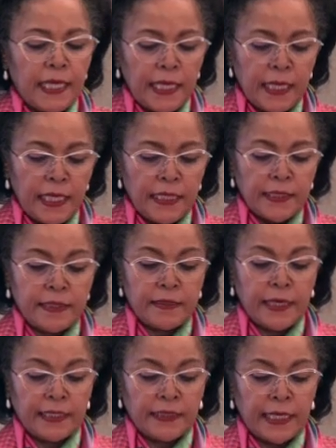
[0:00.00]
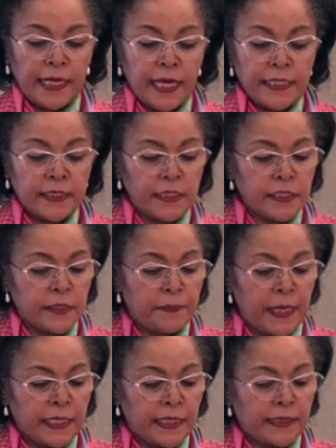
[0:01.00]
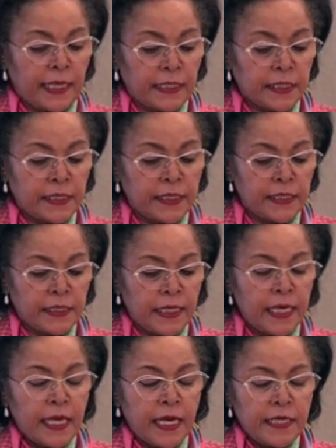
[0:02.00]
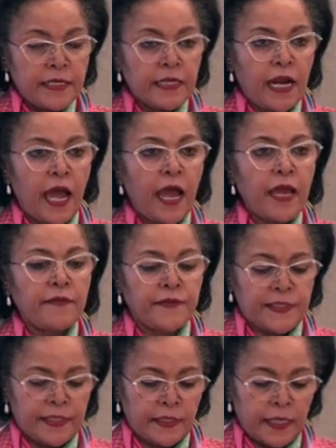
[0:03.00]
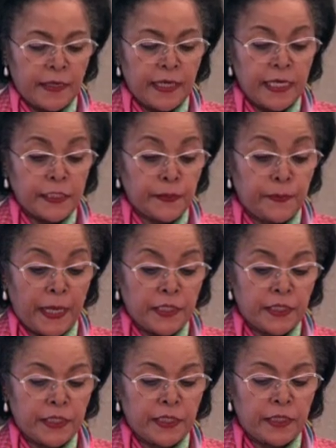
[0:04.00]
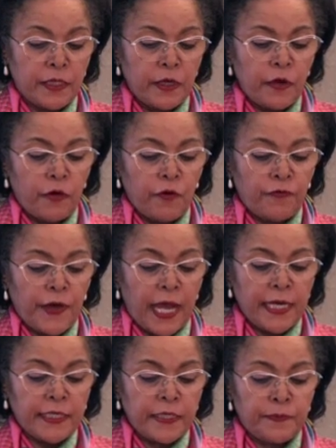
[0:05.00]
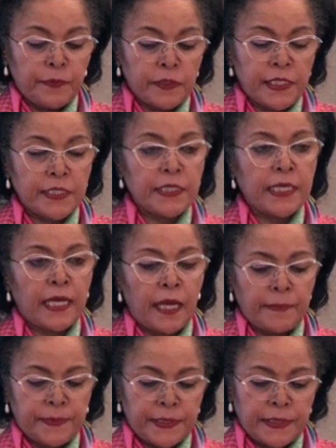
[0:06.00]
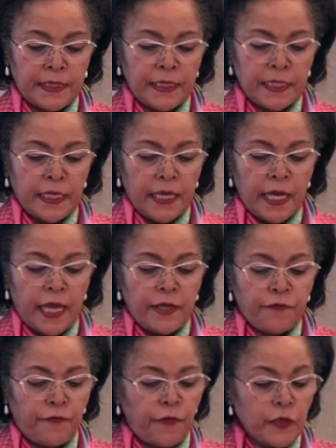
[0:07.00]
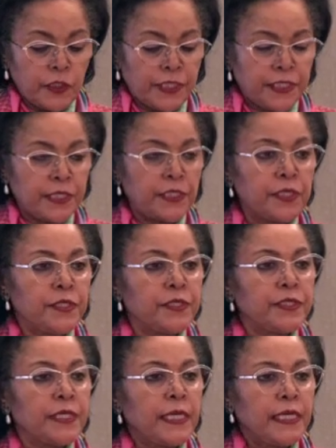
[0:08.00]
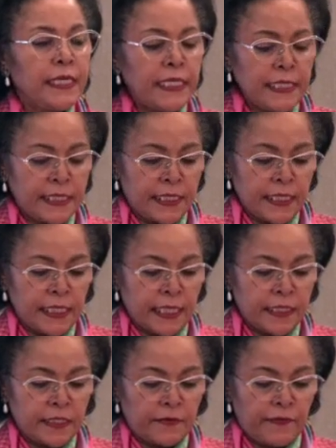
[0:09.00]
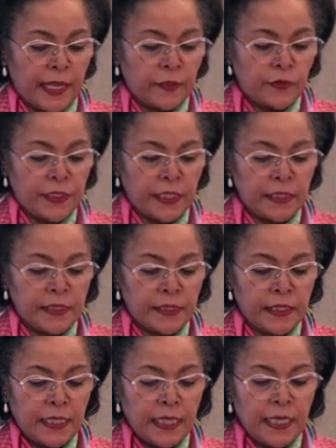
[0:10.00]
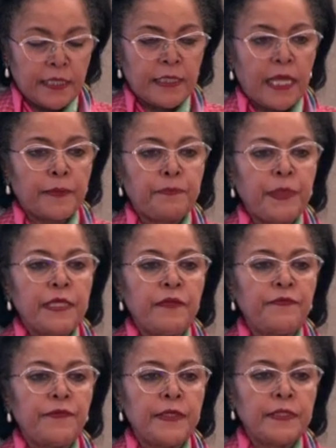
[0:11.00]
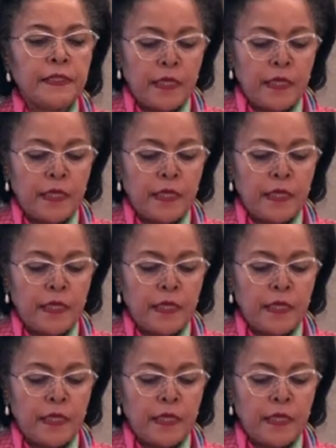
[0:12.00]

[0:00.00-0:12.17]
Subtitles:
It catalyzes market access, drives the expansion of agri-processing hubs, and fosters integrated value chains that benefit